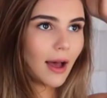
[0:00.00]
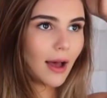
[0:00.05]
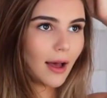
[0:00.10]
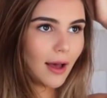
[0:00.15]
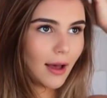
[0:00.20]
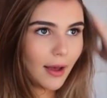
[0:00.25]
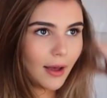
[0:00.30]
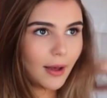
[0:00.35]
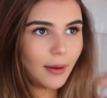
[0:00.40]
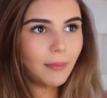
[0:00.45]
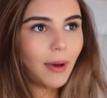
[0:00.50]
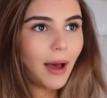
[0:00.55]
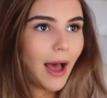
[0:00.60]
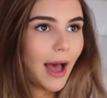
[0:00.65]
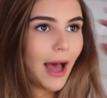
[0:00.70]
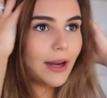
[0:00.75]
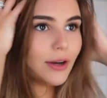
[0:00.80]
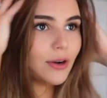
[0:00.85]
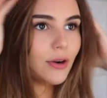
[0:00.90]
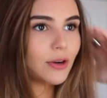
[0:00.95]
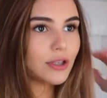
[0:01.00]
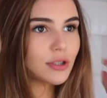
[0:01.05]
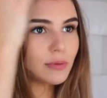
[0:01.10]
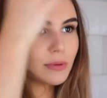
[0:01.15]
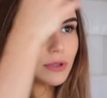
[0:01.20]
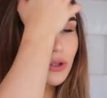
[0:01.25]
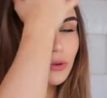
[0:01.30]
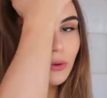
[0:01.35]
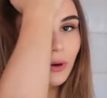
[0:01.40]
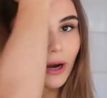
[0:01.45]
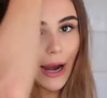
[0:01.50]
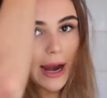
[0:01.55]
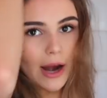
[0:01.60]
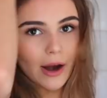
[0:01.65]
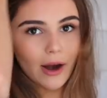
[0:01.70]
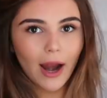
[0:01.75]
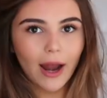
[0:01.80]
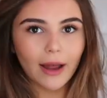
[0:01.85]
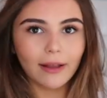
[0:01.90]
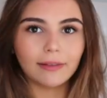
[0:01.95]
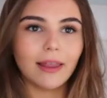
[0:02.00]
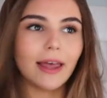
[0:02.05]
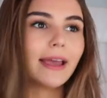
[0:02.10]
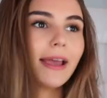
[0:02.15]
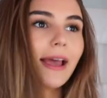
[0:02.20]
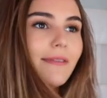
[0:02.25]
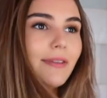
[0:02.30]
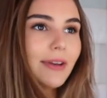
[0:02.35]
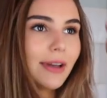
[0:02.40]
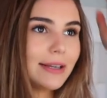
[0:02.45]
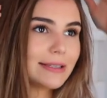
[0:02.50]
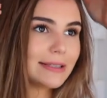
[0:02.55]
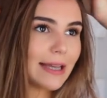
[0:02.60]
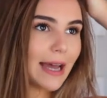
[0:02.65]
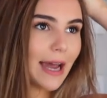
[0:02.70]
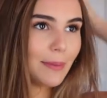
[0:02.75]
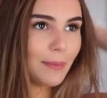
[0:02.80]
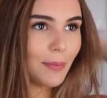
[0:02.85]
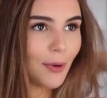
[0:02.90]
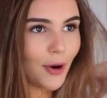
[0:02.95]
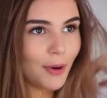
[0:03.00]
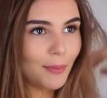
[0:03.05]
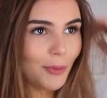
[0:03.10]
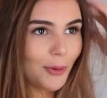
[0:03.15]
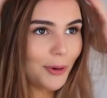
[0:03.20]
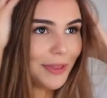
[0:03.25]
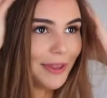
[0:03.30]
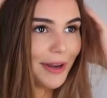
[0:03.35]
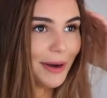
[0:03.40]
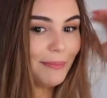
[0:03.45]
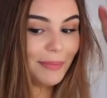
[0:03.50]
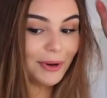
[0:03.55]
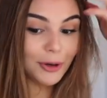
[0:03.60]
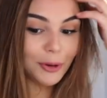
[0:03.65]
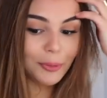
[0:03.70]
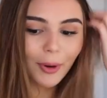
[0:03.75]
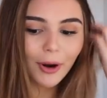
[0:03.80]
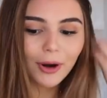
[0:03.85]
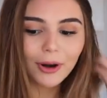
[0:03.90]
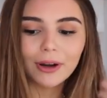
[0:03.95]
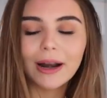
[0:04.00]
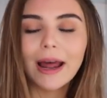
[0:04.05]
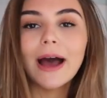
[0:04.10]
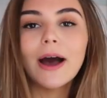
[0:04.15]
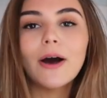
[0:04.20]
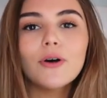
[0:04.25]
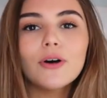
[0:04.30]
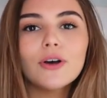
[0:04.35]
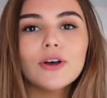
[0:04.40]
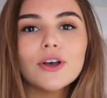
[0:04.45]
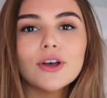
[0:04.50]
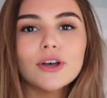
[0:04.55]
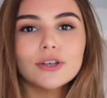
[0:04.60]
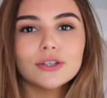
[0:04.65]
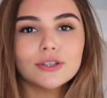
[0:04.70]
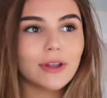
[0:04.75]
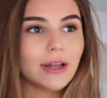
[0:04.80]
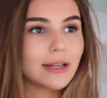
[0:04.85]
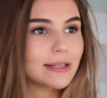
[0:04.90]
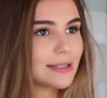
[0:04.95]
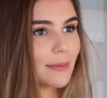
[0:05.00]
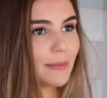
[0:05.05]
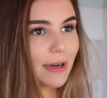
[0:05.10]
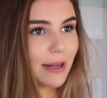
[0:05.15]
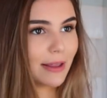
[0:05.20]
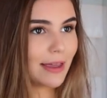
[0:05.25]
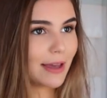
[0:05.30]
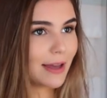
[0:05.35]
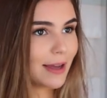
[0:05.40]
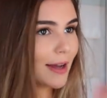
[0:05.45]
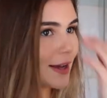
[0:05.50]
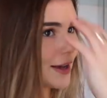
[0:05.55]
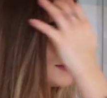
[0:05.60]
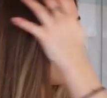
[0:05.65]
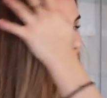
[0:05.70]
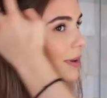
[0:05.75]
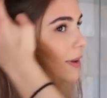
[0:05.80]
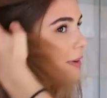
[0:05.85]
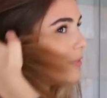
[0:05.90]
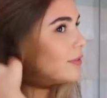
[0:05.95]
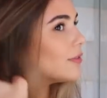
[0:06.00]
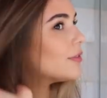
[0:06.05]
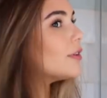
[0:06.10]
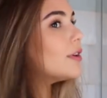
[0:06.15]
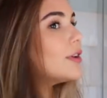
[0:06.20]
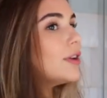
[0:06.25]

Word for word: I noticed with short hair, I like having a side part more than a middle part now. So that's something to think of if